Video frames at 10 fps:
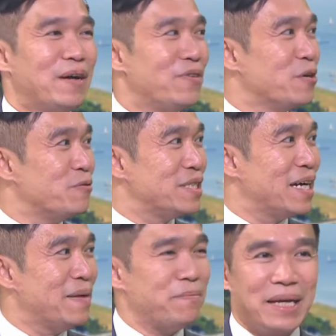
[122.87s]
a good
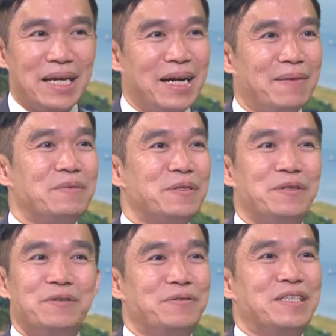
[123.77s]
time picking up,
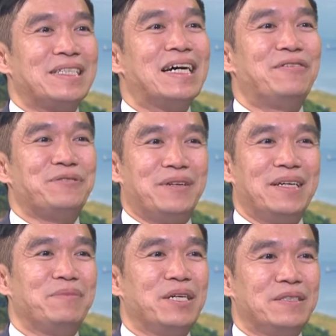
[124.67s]
good discounts, right,
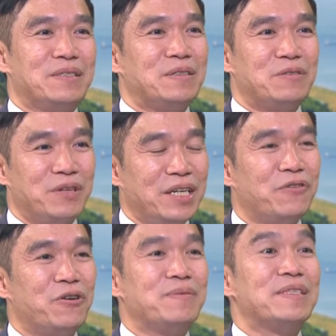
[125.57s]
because trading
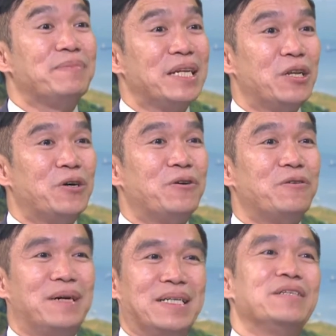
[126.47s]
volume is a bit low,
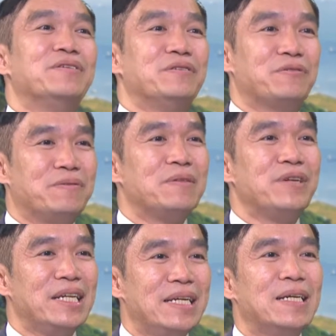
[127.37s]
but, you could
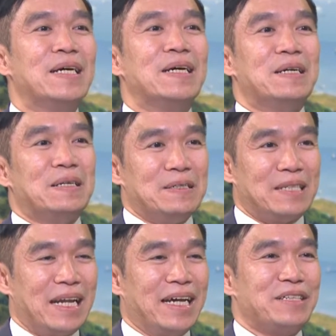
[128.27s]
really
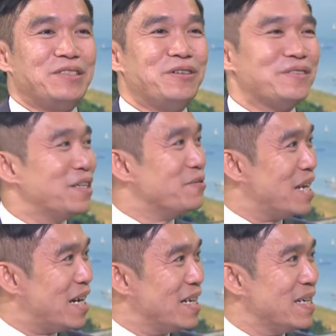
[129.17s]
select the stocks that you
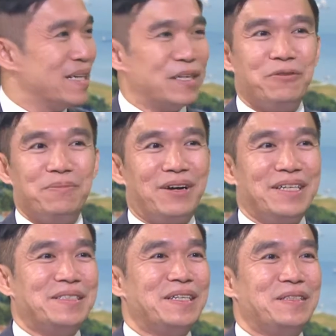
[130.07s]
like at a good
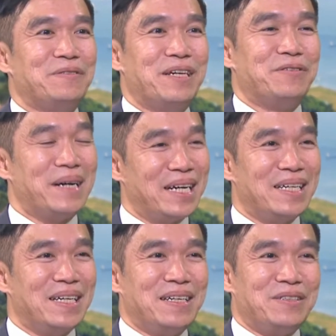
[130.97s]
price that you like to buy.
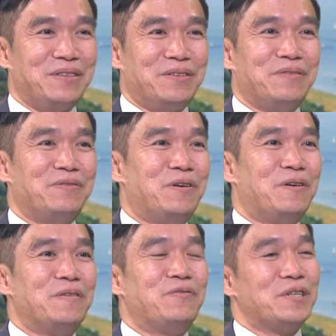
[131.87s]
So
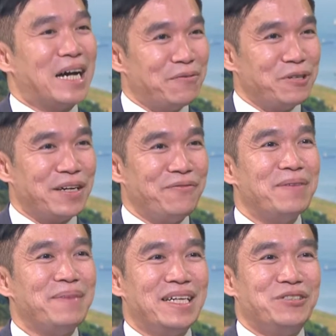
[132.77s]
for the hardworking fund
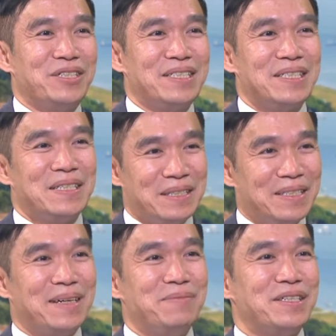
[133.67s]
managers,
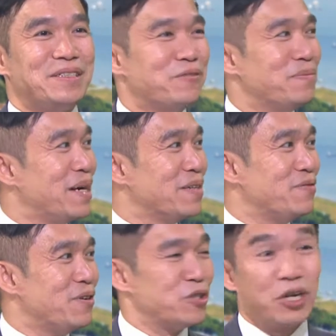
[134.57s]
December is a good month
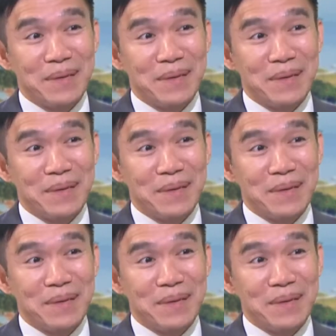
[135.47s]
for shopping.